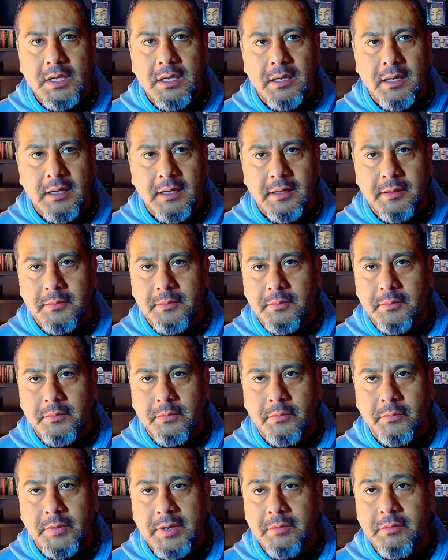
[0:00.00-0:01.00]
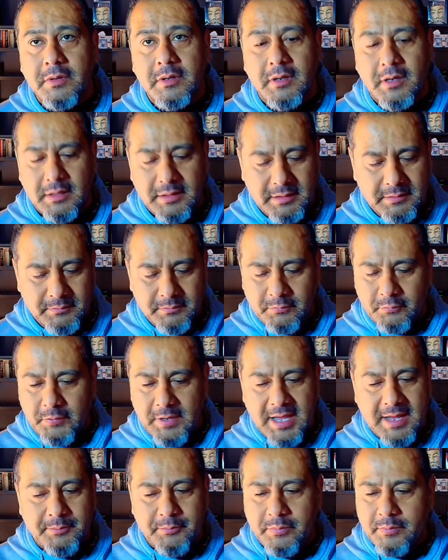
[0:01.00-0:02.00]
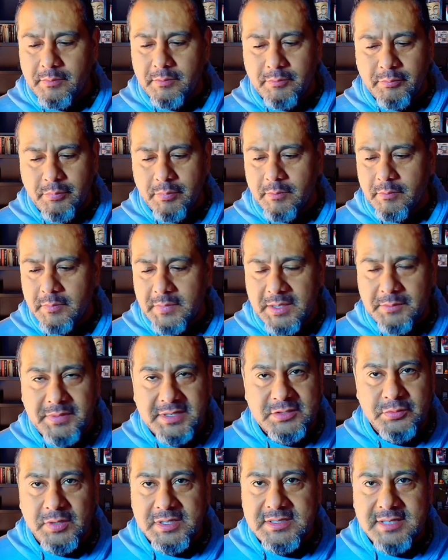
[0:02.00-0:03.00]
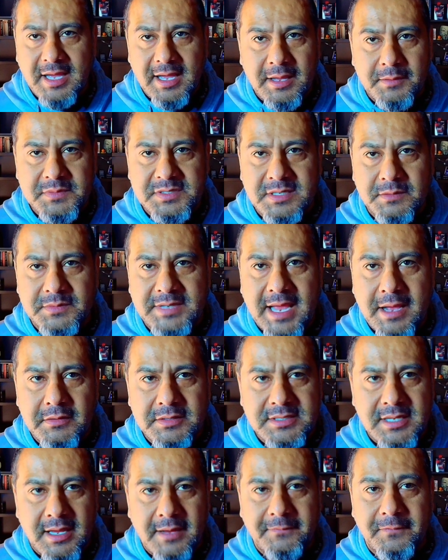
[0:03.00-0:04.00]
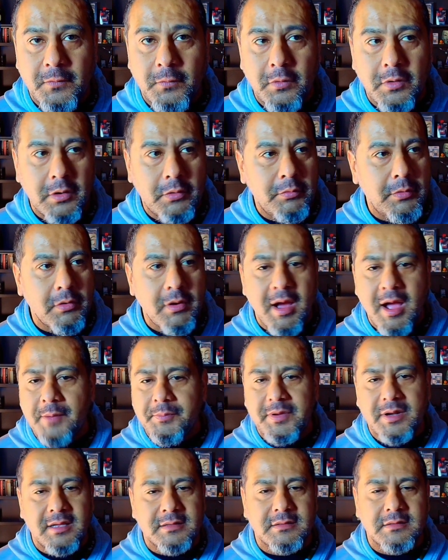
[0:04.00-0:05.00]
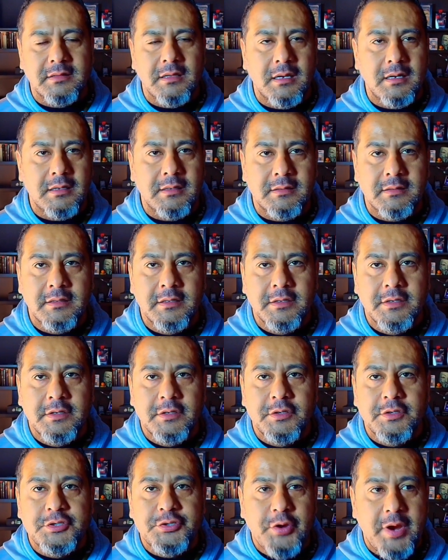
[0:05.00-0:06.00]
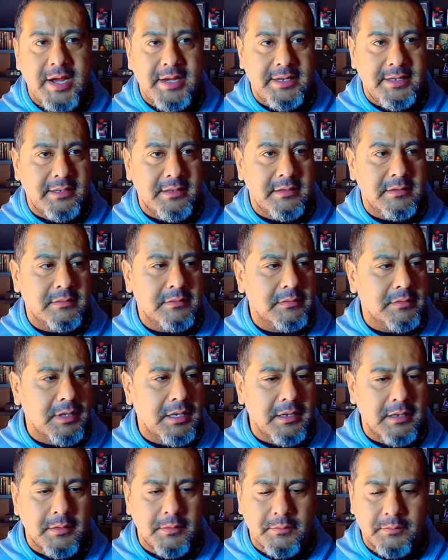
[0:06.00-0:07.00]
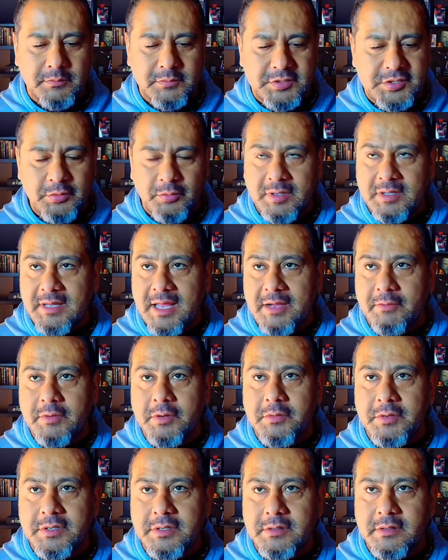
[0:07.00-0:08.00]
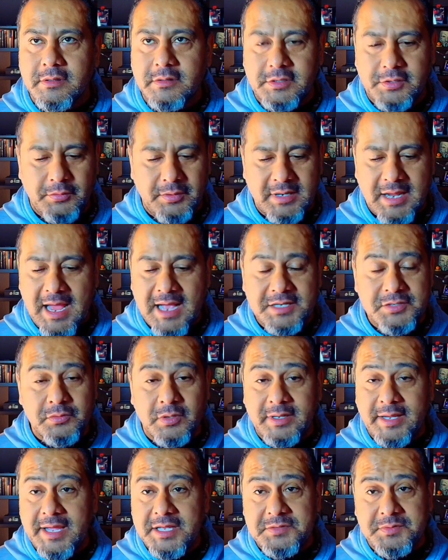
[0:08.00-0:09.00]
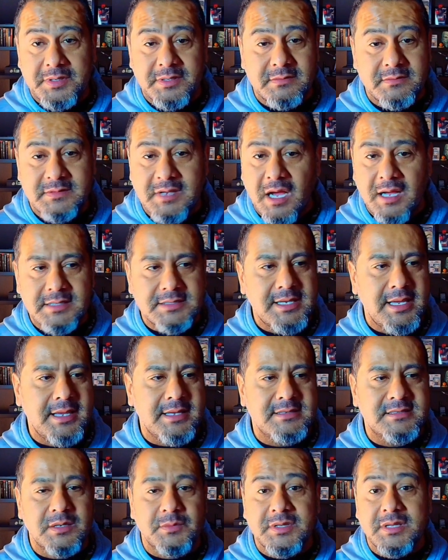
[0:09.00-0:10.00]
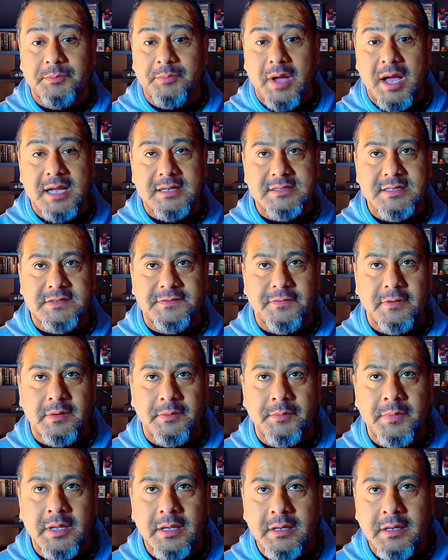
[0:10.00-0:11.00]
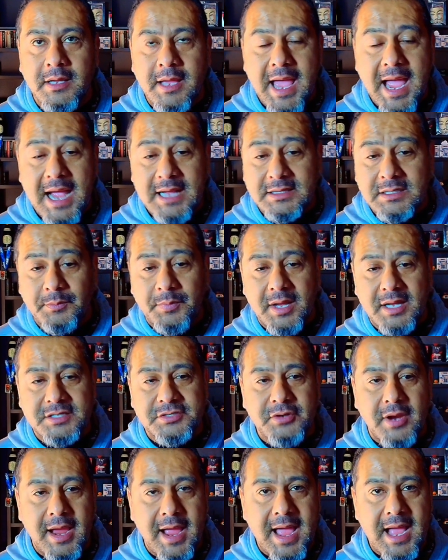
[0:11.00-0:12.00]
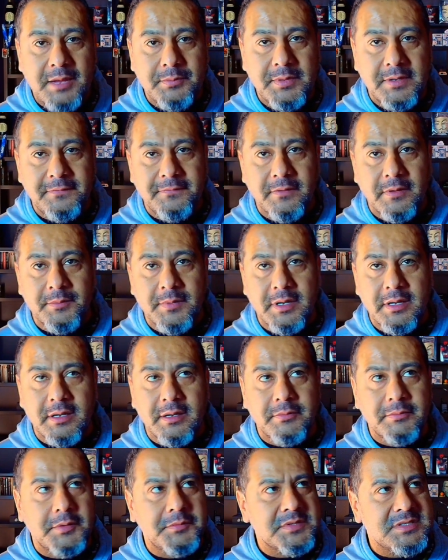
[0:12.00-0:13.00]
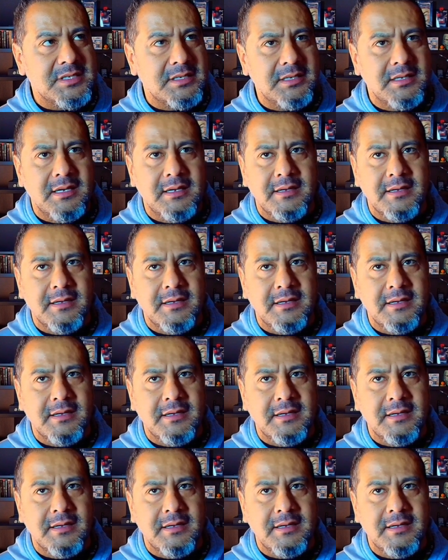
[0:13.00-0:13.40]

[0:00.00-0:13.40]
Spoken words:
We had in between time, some downtime for work. We were hopping on training, doing like we were doing an actual engagement. Dante, some of the boxes from Hack the Box, Try Hack Me from, was it